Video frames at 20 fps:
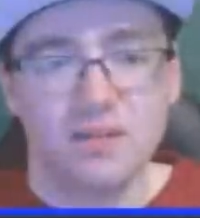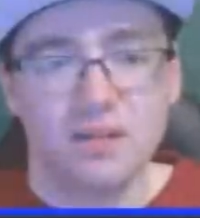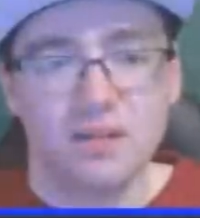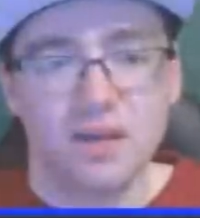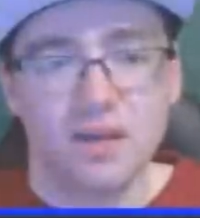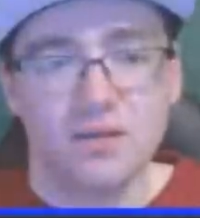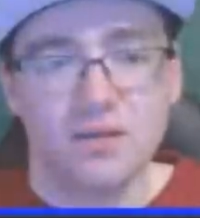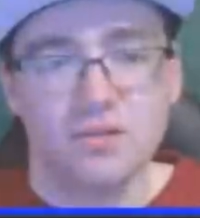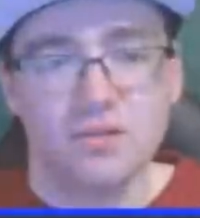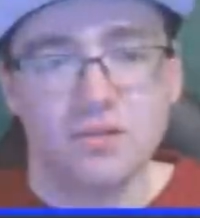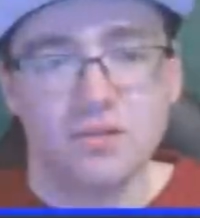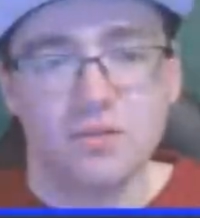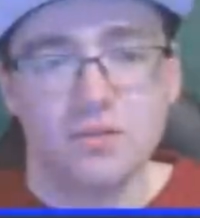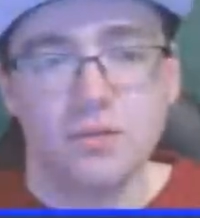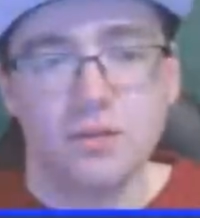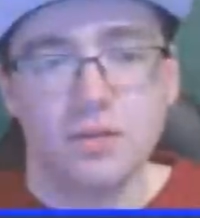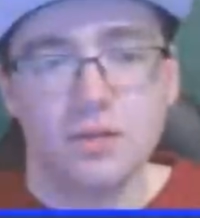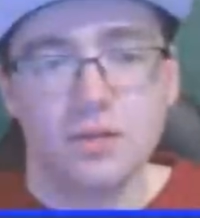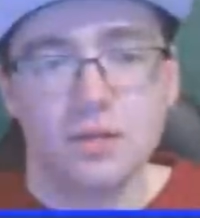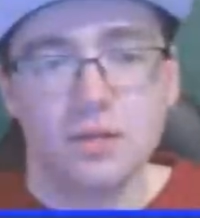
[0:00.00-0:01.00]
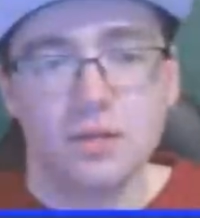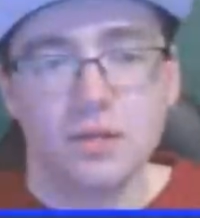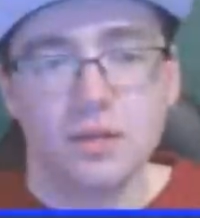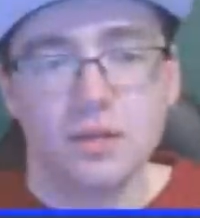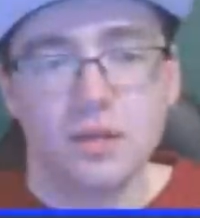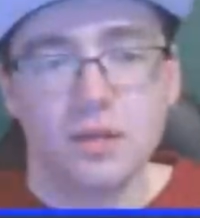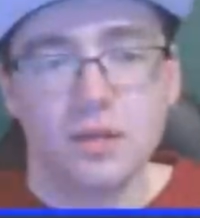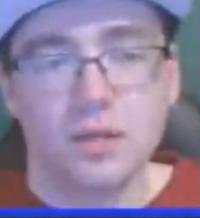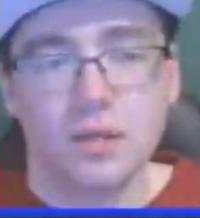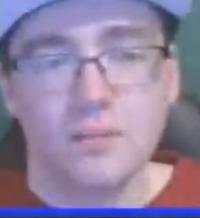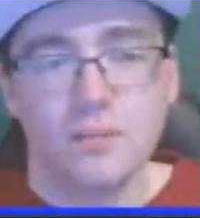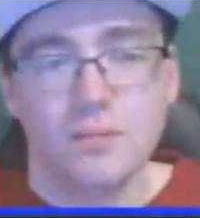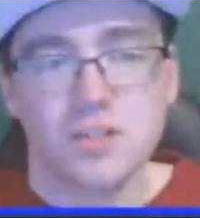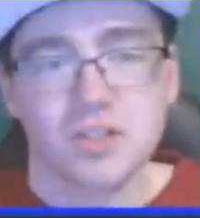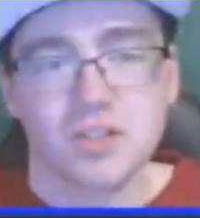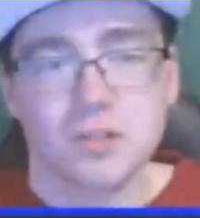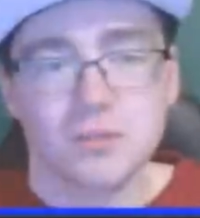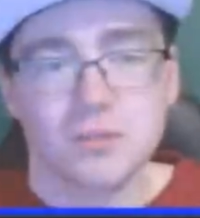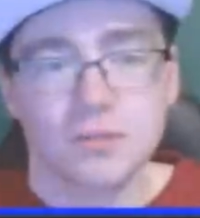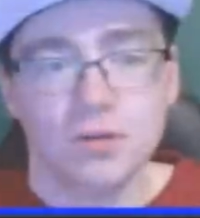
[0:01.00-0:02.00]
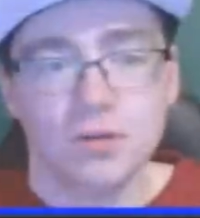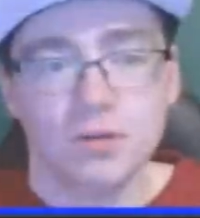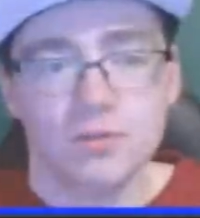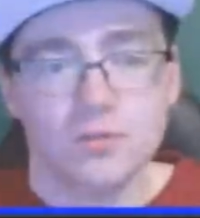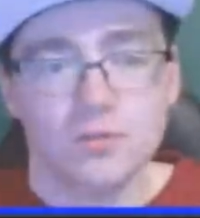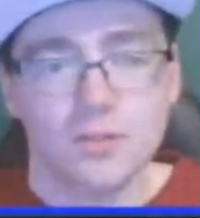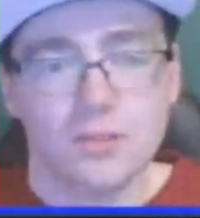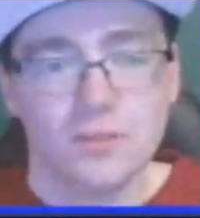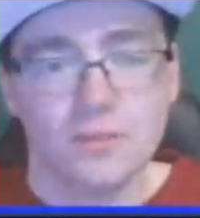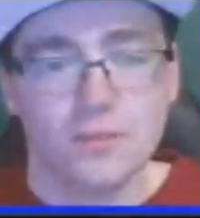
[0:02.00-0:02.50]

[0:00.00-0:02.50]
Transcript: the actual uh, mission, hopefully.